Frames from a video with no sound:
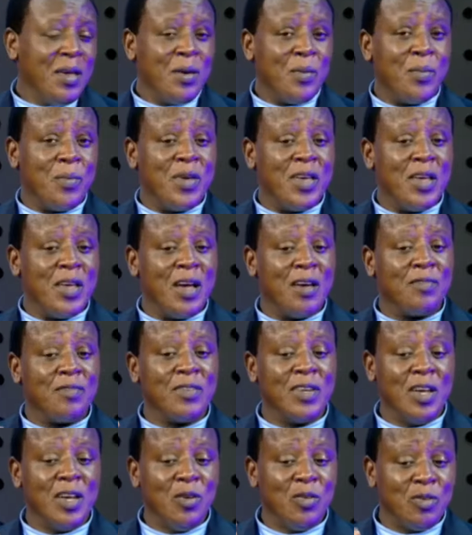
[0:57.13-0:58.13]
we
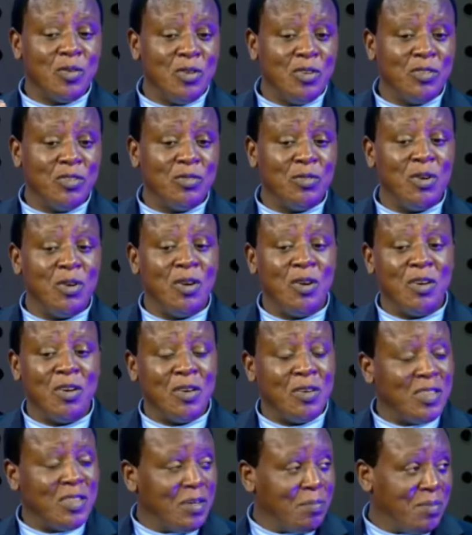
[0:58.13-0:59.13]
have now gone to
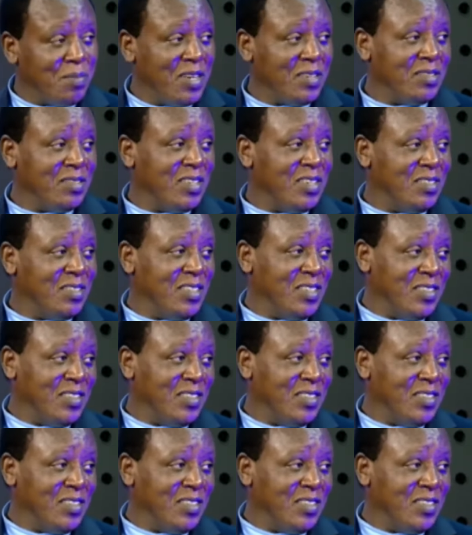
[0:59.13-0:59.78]
all the pastors